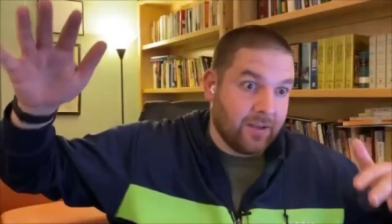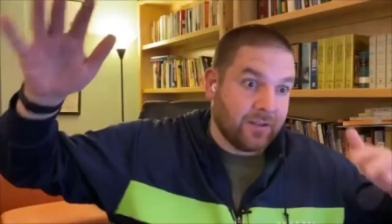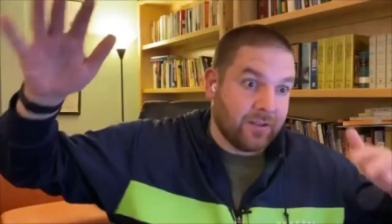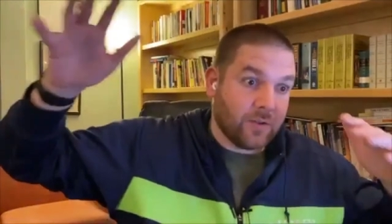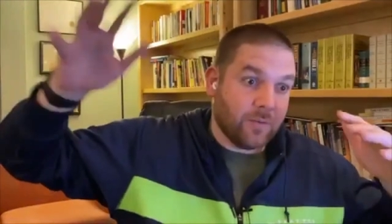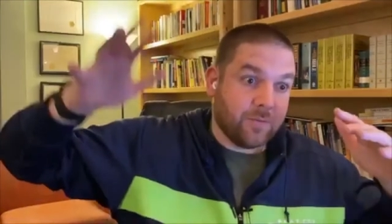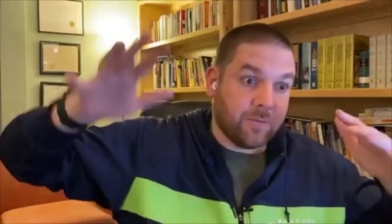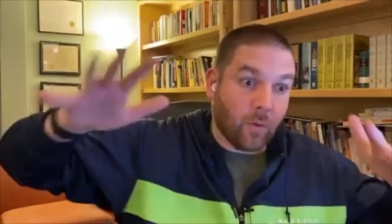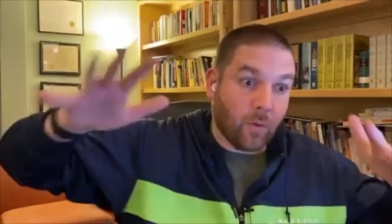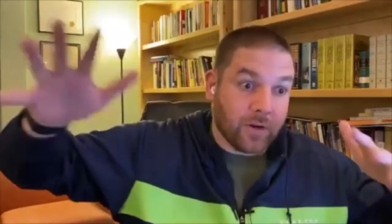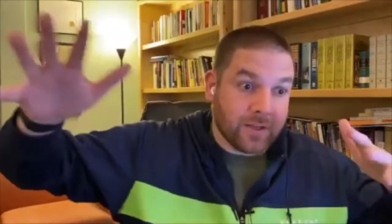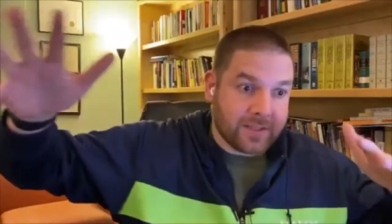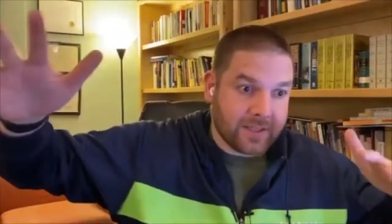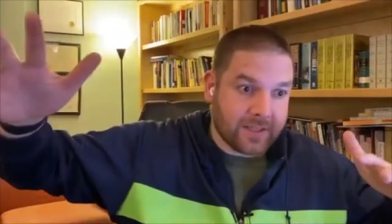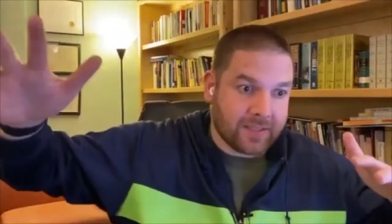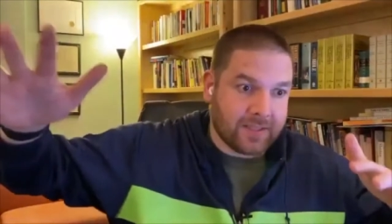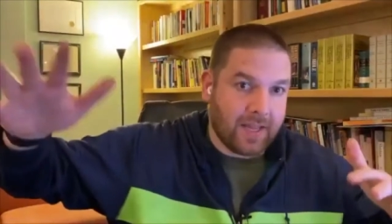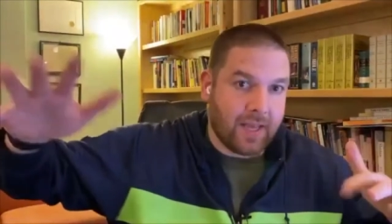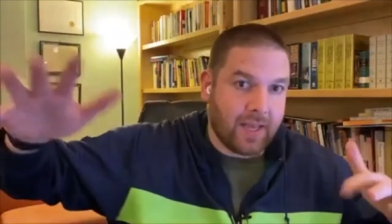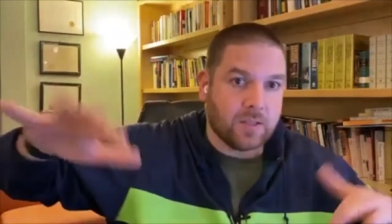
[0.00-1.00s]
So,
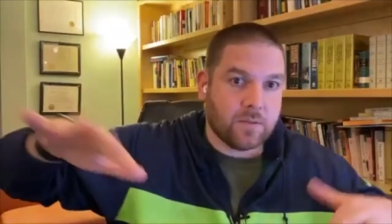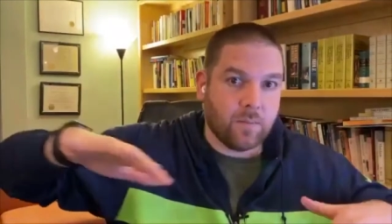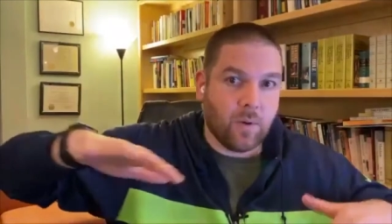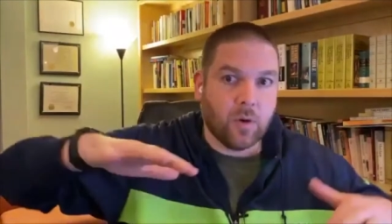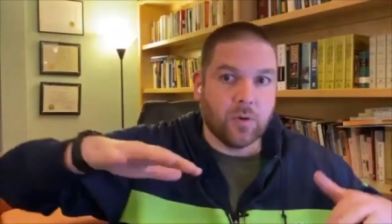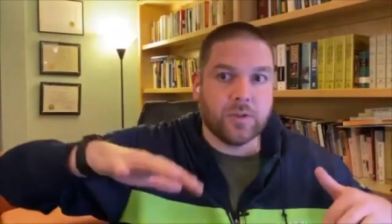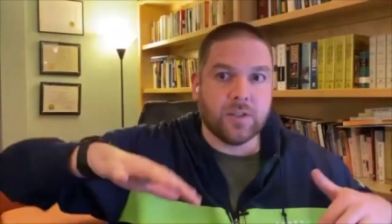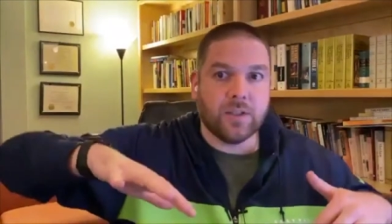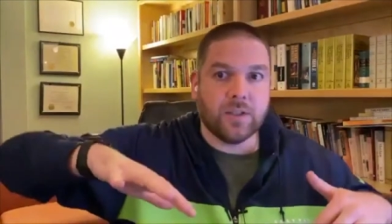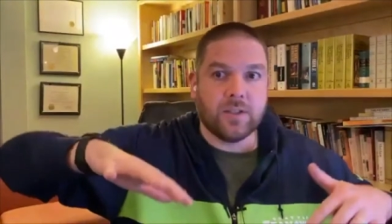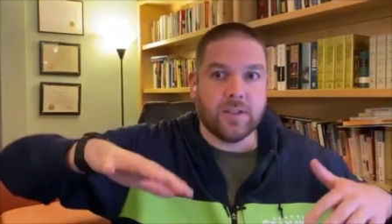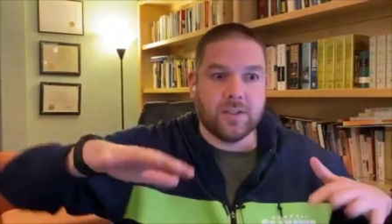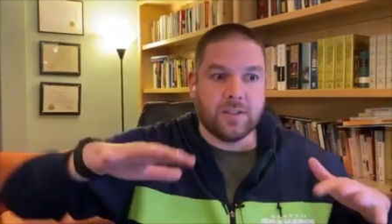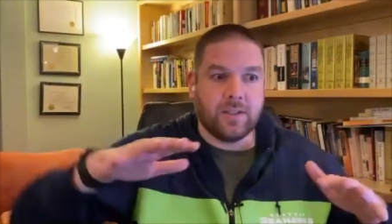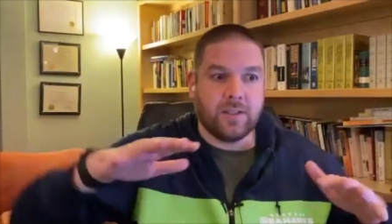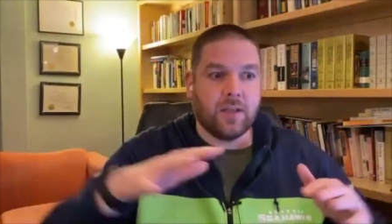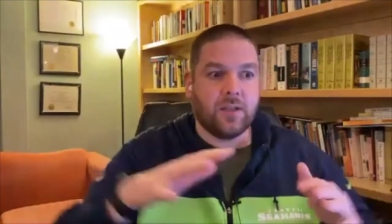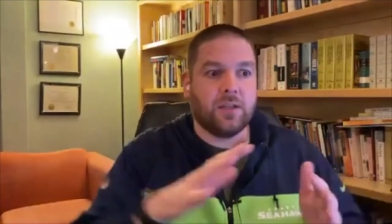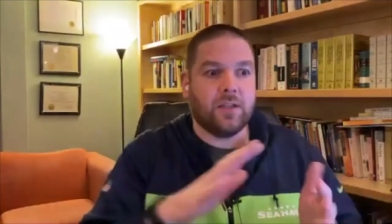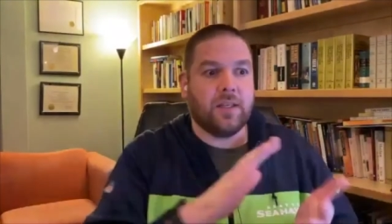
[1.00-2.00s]
46 days, Moses
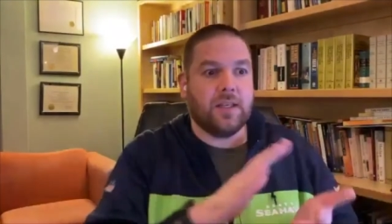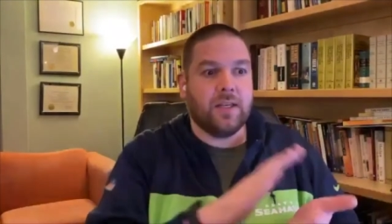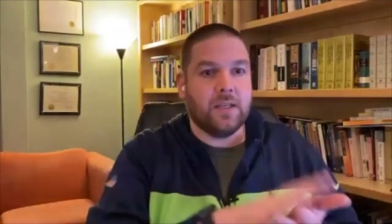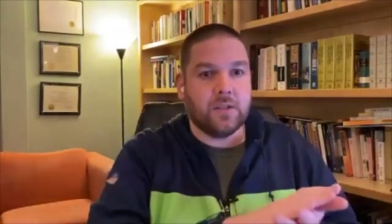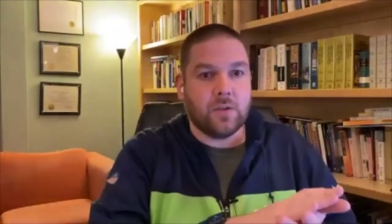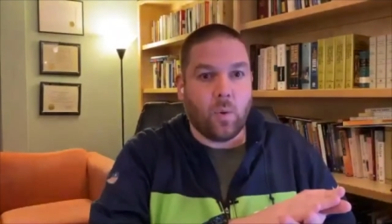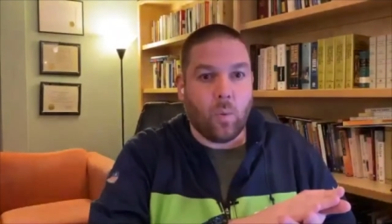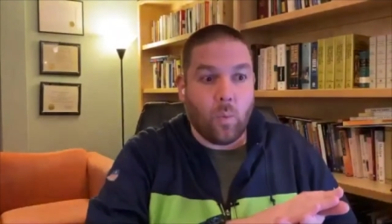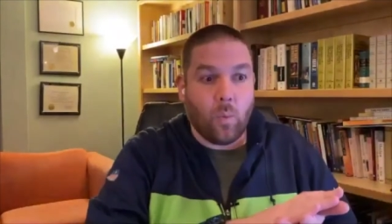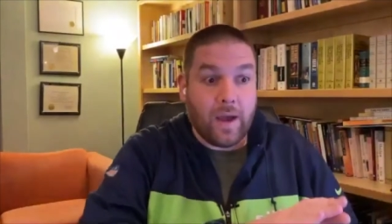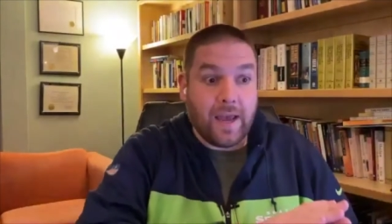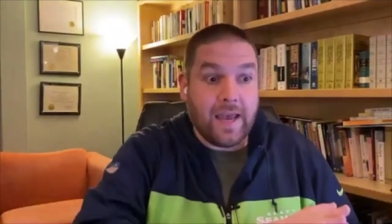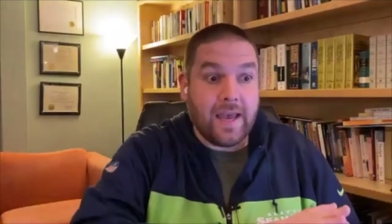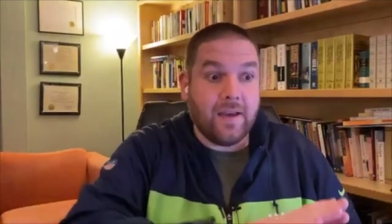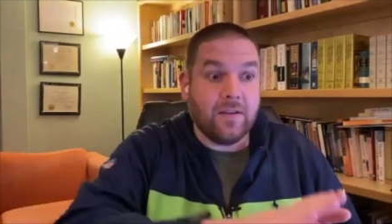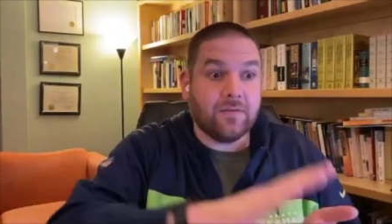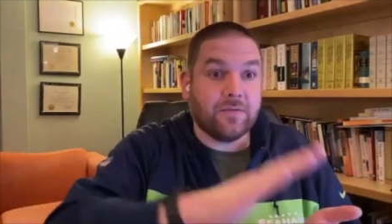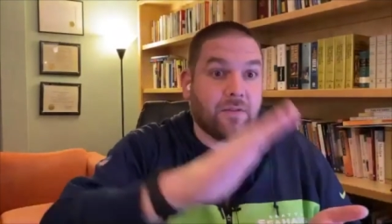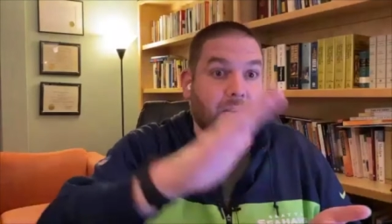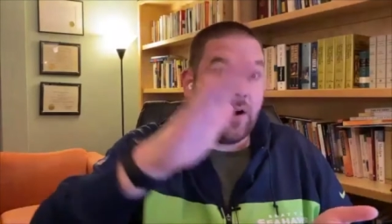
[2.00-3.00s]
essentially is
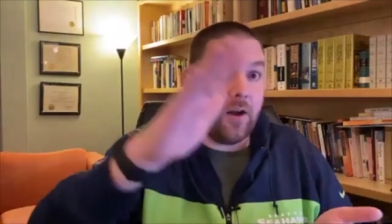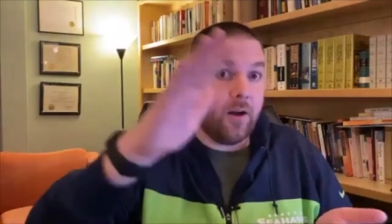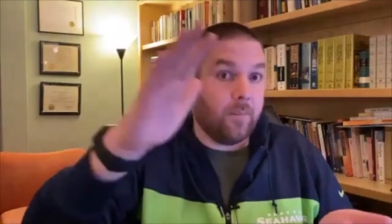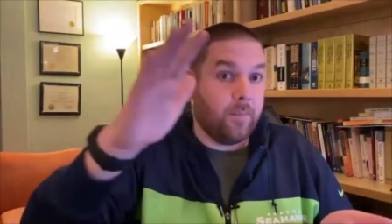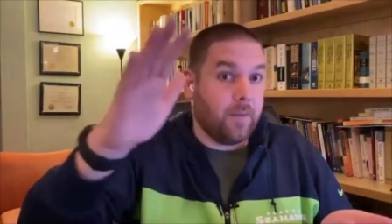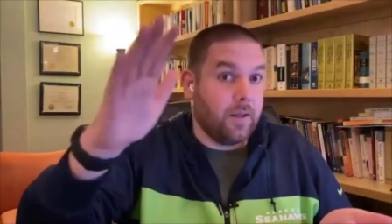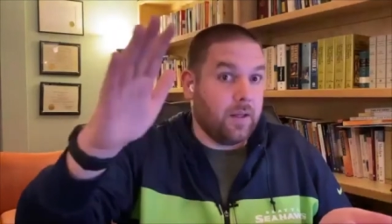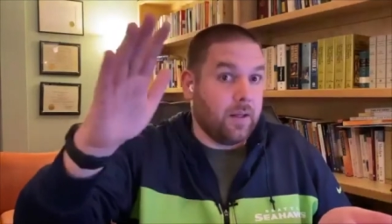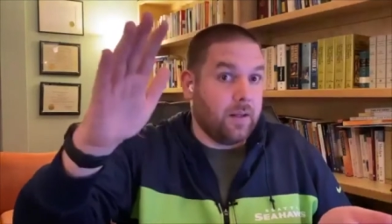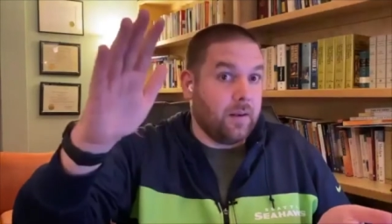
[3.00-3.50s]
away from